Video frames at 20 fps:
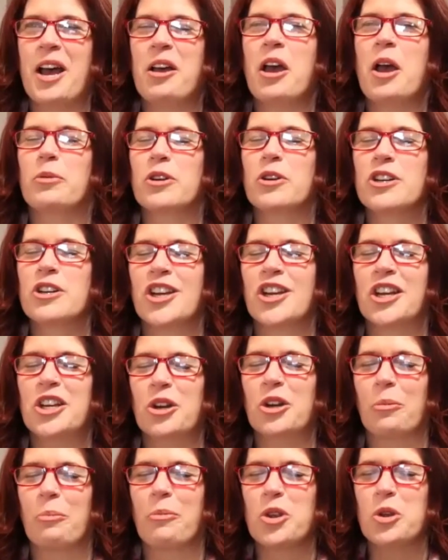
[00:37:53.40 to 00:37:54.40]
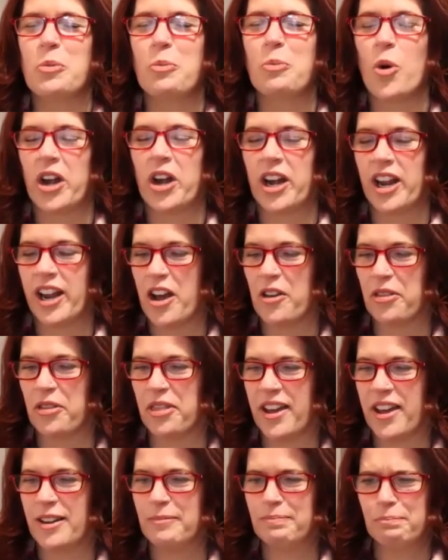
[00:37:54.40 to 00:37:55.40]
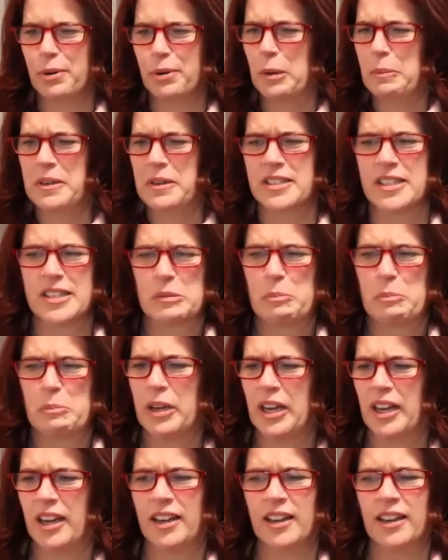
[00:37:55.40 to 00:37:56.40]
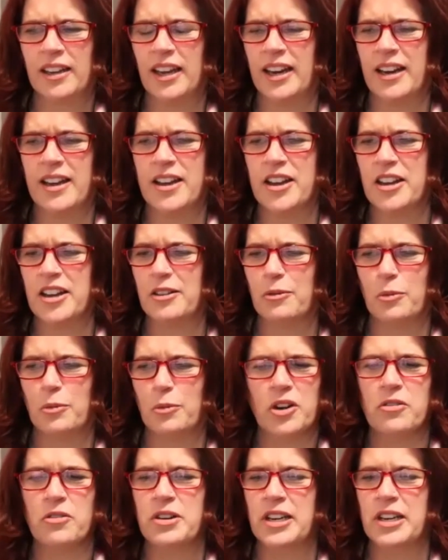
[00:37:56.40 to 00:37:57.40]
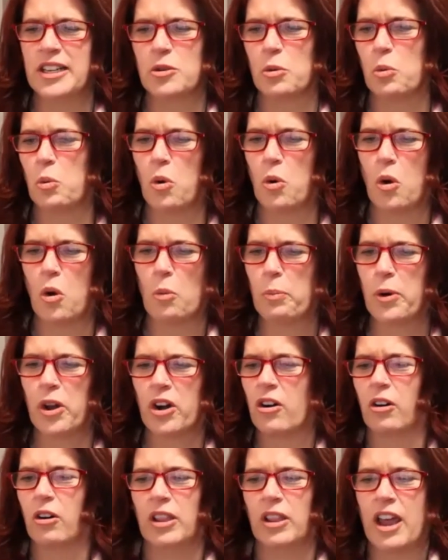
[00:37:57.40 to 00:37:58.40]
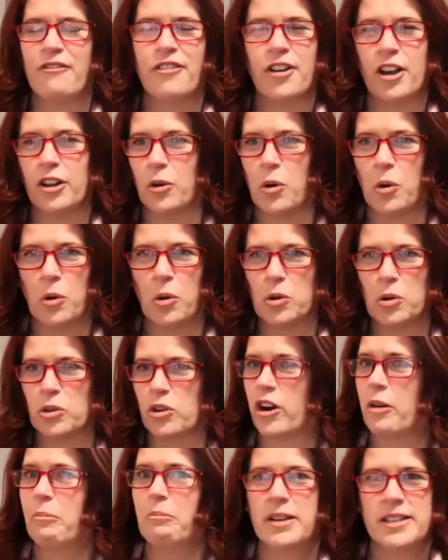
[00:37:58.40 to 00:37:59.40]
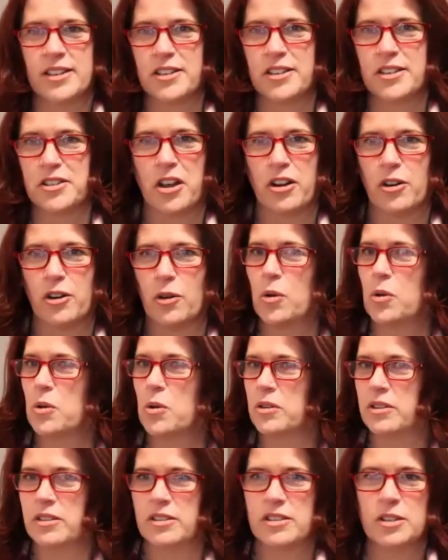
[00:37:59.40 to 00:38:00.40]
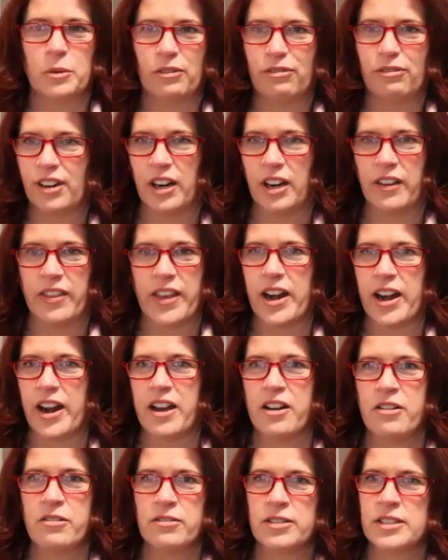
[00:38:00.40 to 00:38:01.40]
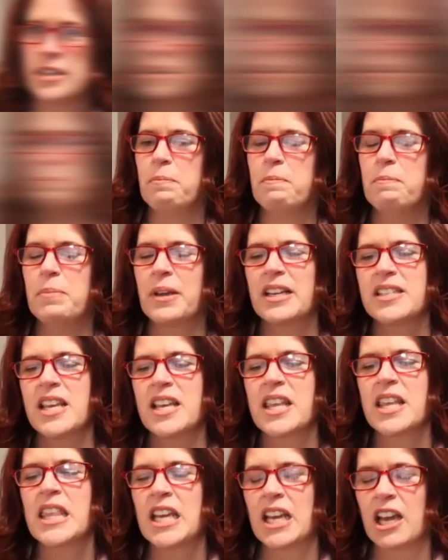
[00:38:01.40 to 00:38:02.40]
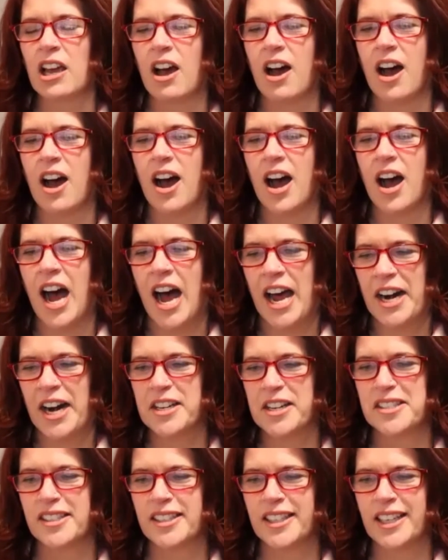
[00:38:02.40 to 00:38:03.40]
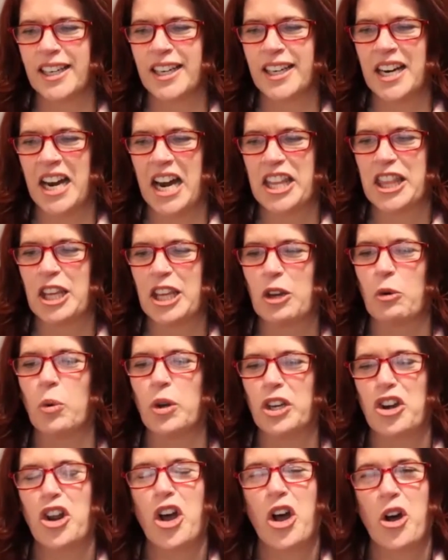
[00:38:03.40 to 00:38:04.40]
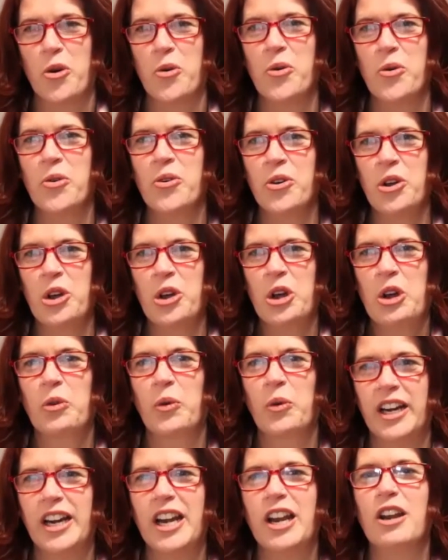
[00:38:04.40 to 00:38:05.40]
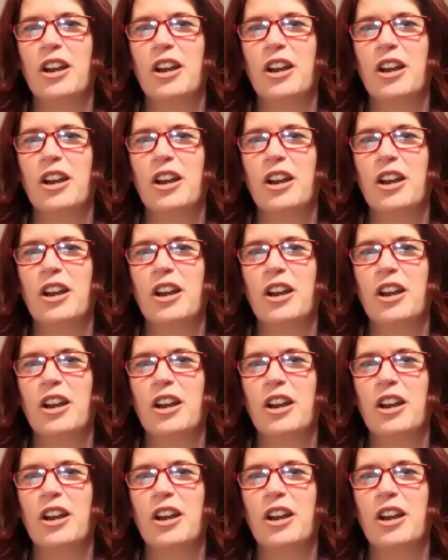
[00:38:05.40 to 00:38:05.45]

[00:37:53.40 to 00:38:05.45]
I appreciate you pointing out that purpose is big, and we don't need to put our life on hold, our business on hold until we figure that out. Because I think, honestly, we know, right?